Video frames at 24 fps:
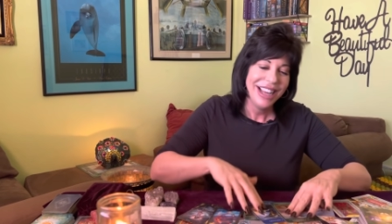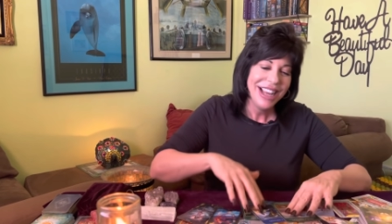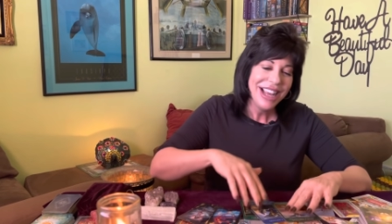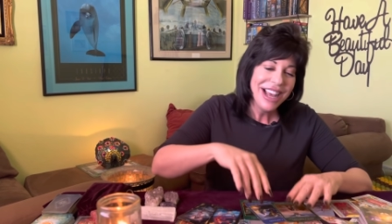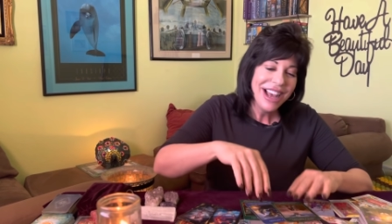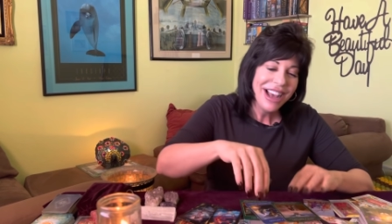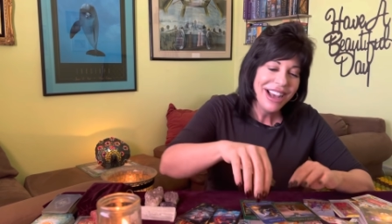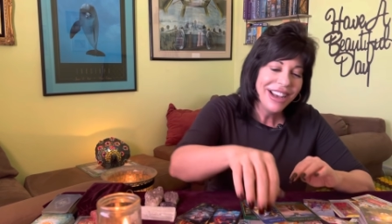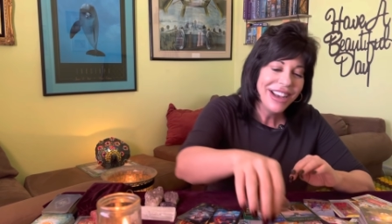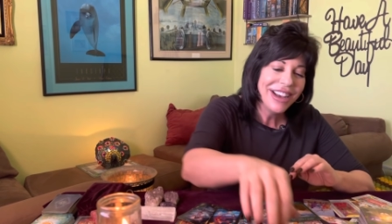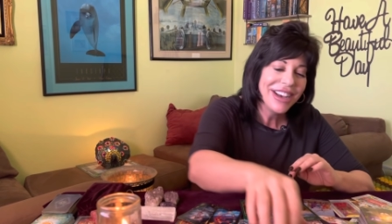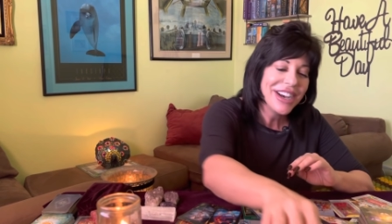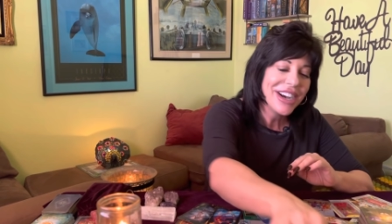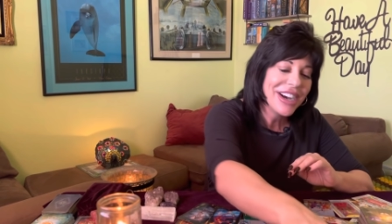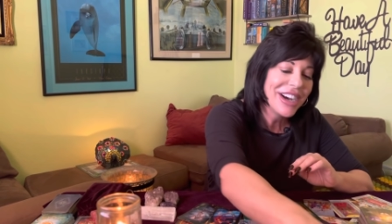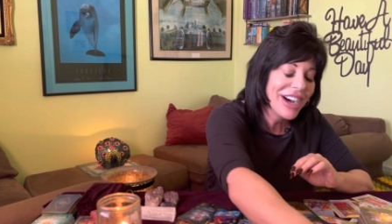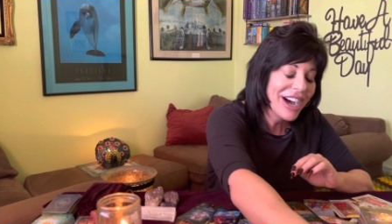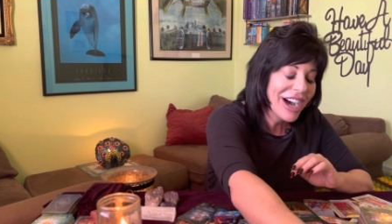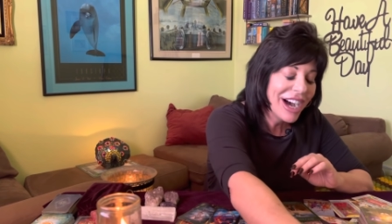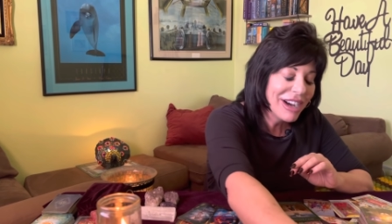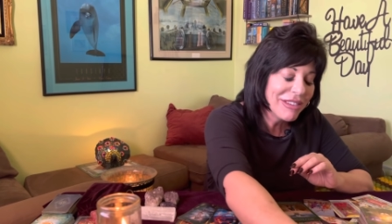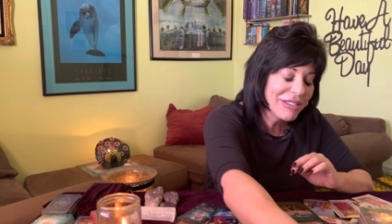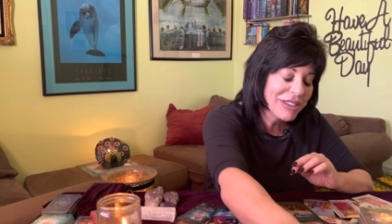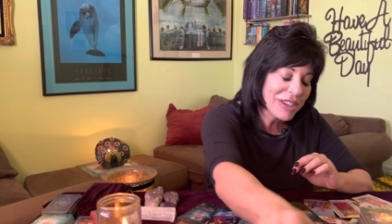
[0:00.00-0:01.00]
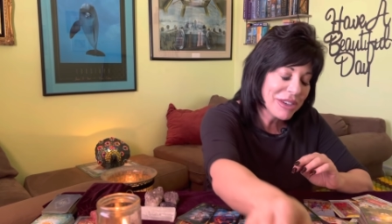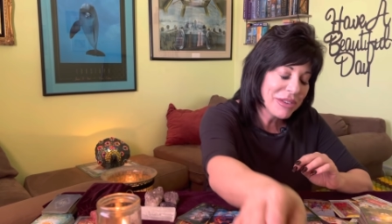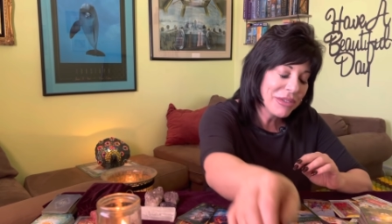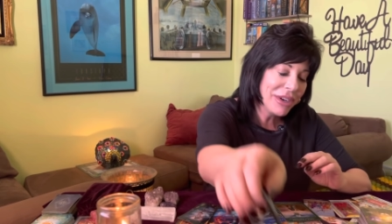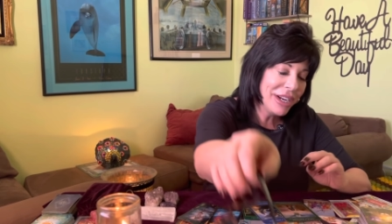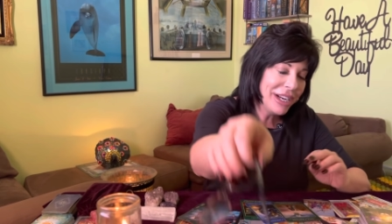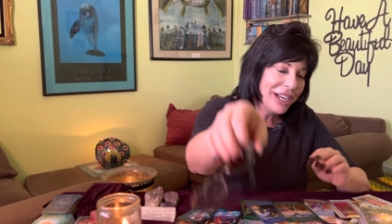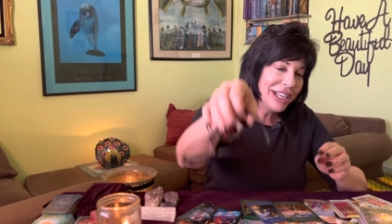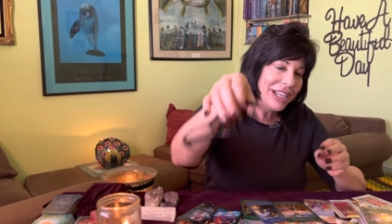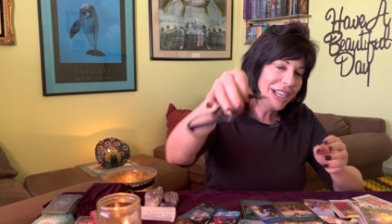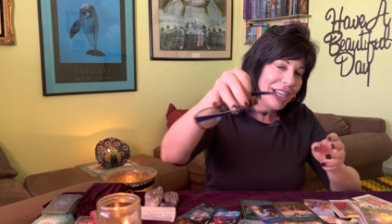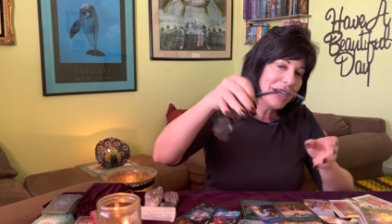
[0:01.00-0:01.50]
I'm going to
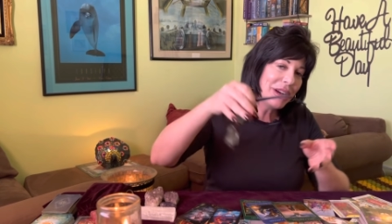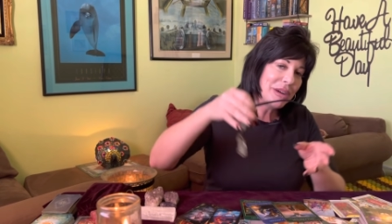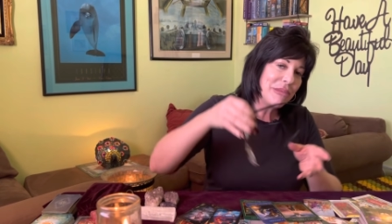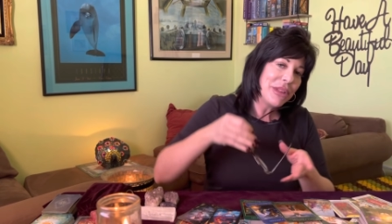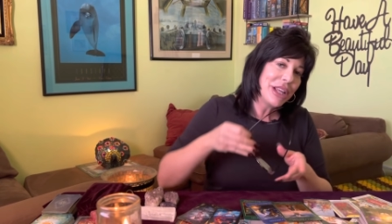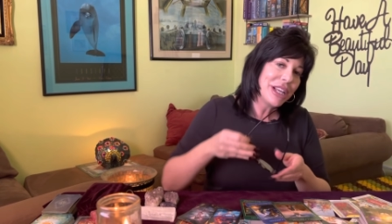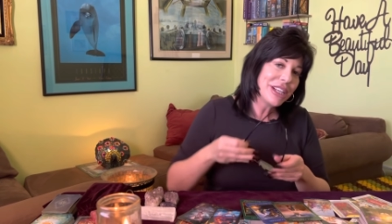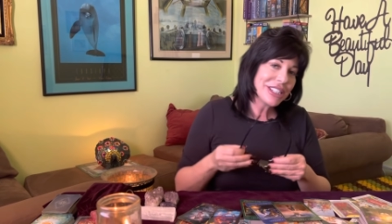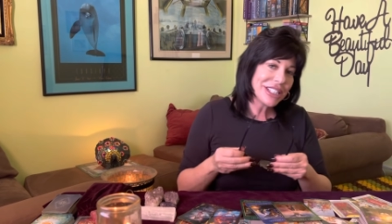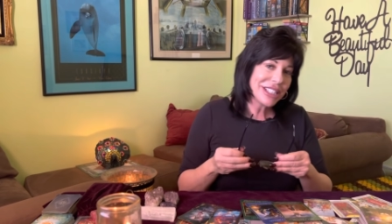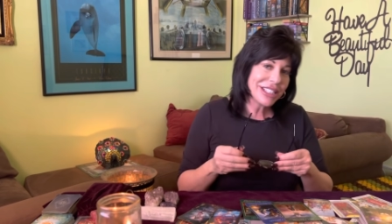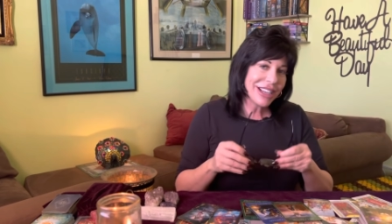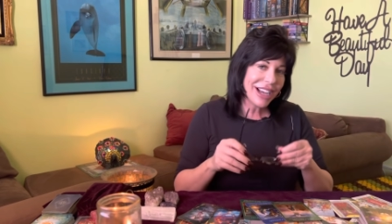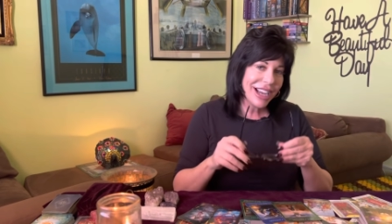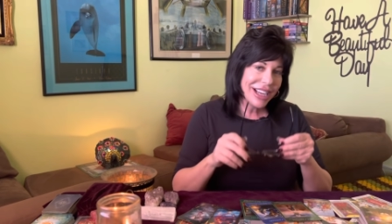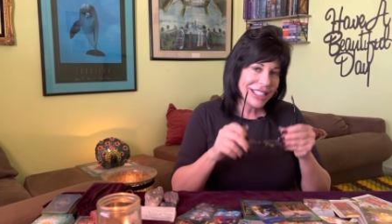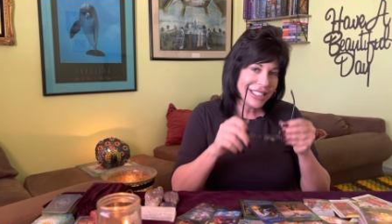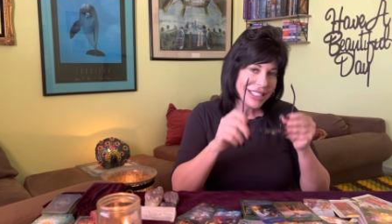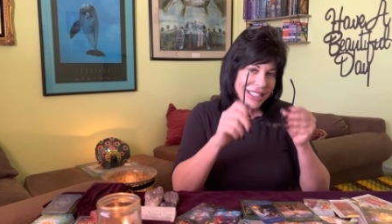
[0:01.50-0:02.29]
read them. they usually usually it